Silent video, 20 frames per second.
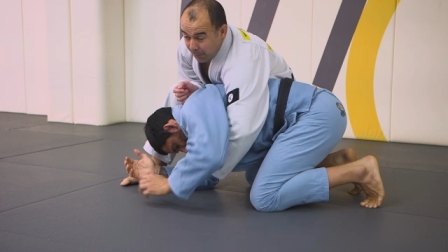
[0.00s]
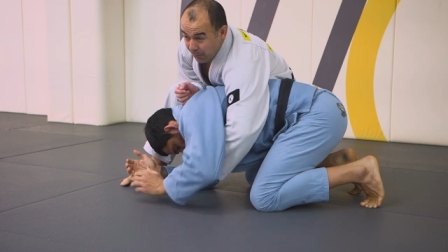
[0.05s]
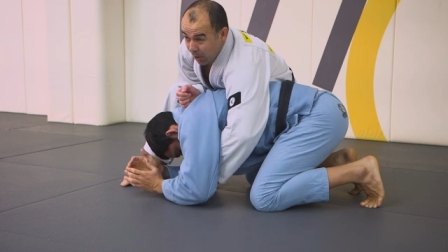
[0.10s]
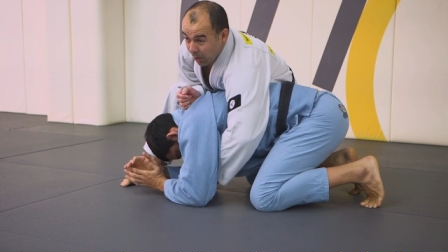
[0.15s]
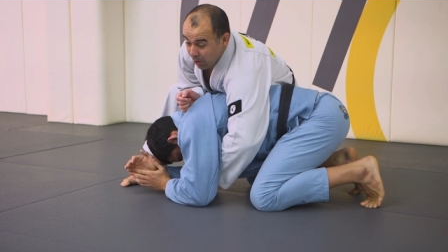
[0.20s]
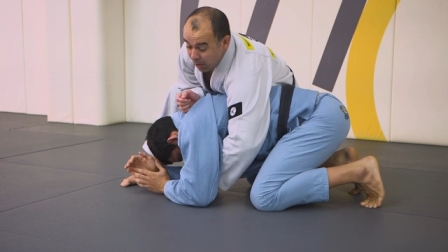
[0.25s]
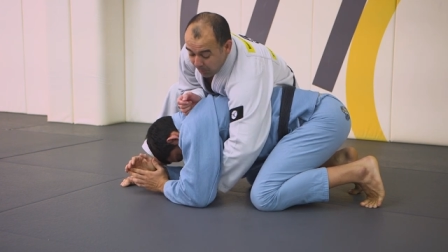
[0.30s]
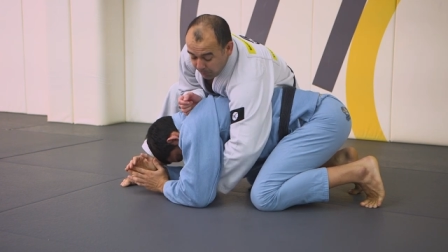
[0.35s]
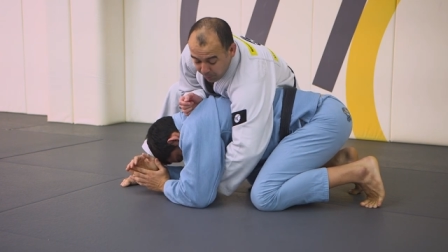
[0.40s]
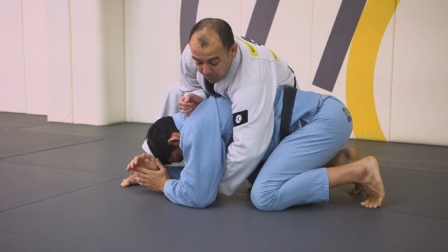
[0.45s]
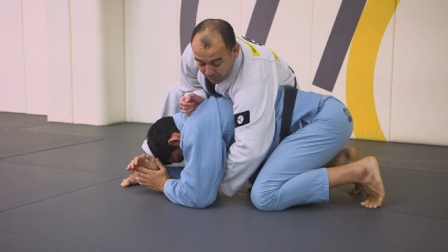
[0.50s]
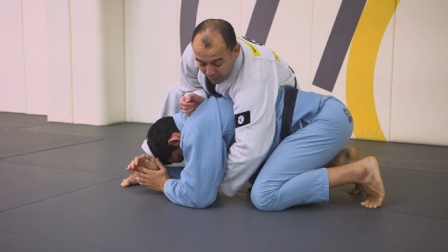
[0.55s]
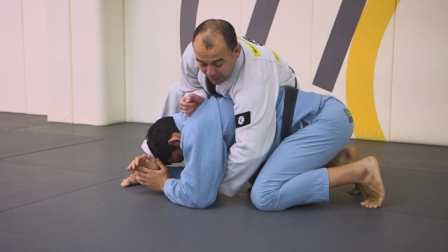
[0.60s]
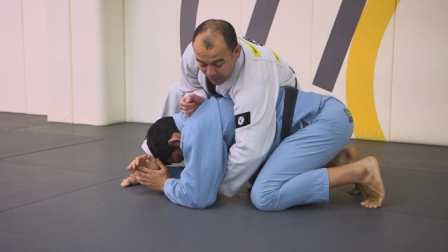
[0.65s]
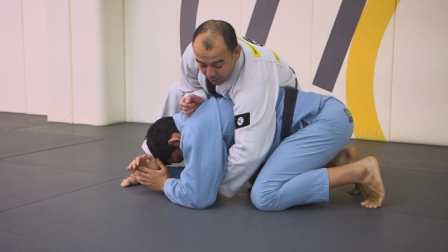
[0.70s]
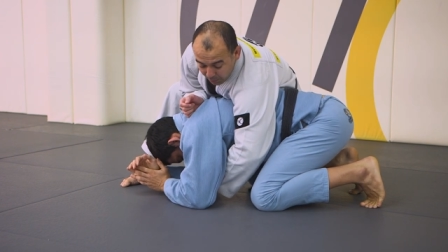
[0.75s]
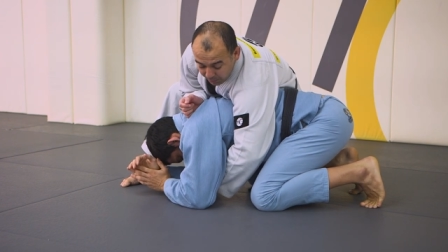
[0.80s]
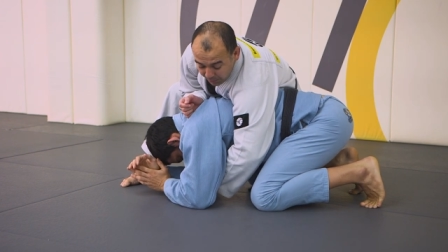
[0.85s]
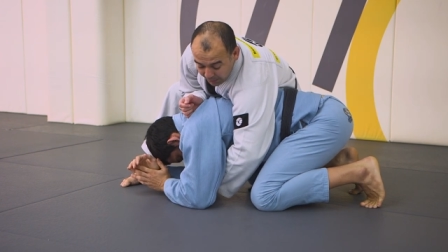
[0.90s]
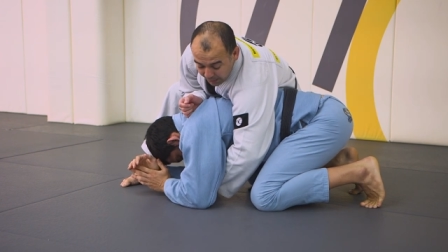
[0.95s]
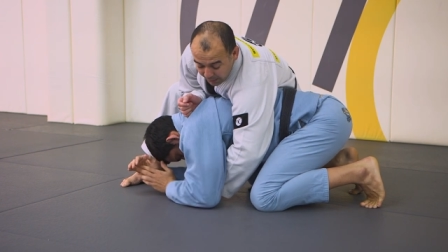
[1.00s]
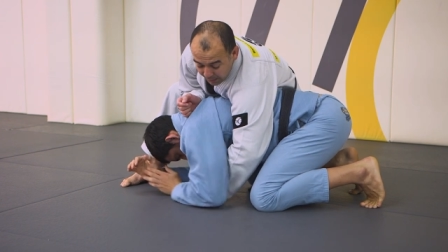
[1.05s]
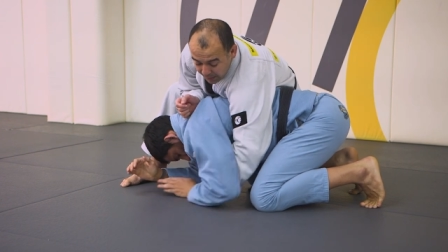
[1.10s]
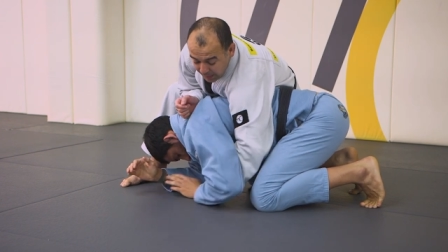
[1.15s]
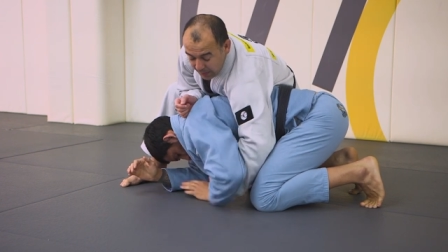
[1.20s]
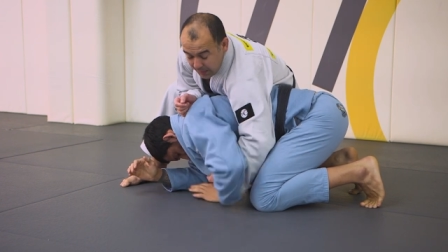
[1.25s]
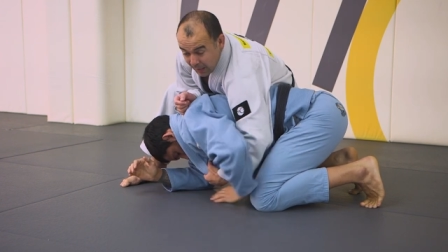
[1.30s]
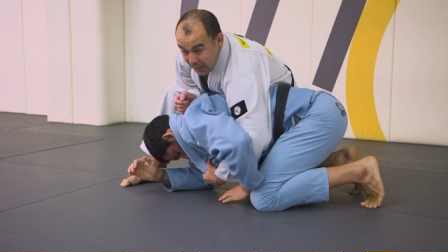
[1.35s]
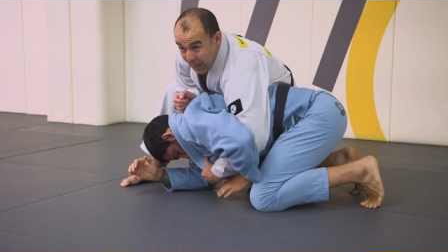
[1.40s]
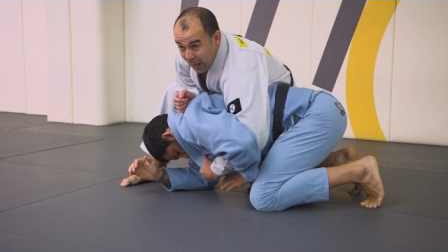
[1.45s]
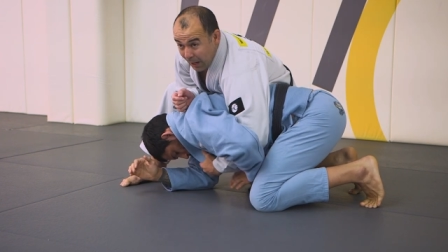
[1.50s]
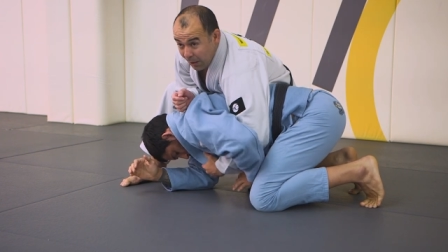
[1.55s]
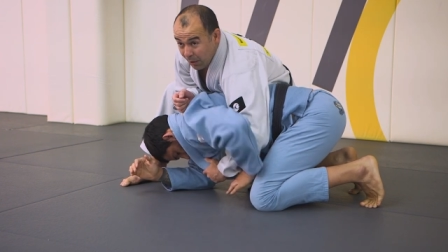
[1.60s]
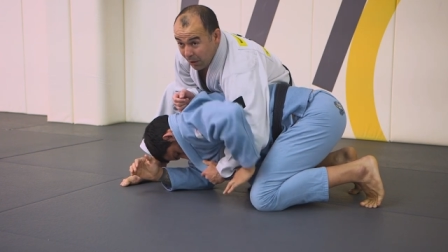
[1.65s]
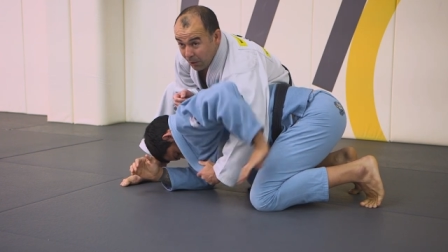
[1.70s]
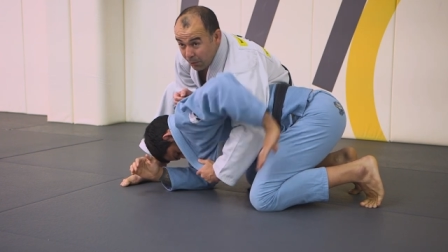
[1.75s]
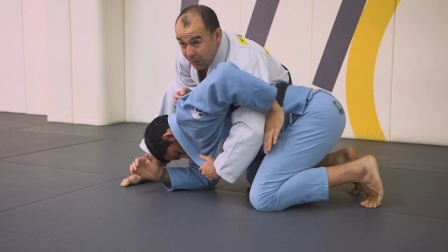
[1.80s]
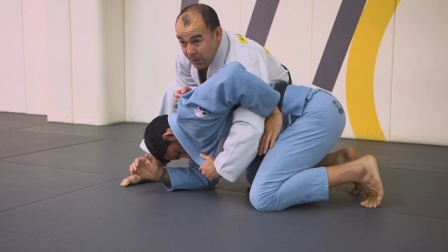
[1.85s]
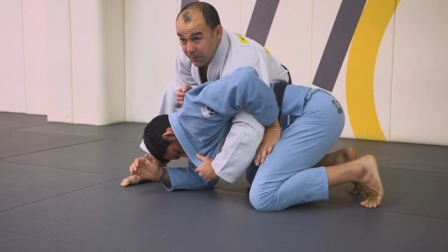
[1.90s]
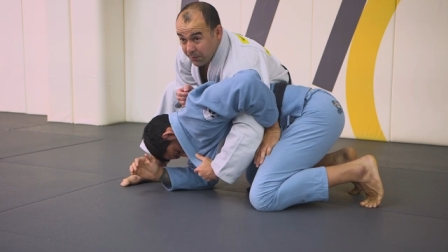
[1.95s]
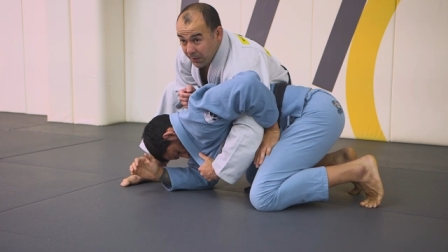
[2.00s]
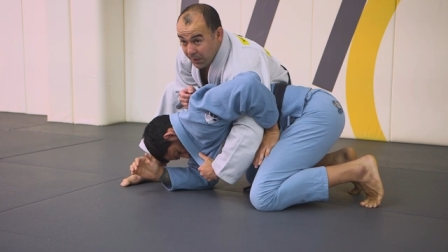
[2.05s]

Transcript: I'm not gonna put my elbow there. I'm gonna reach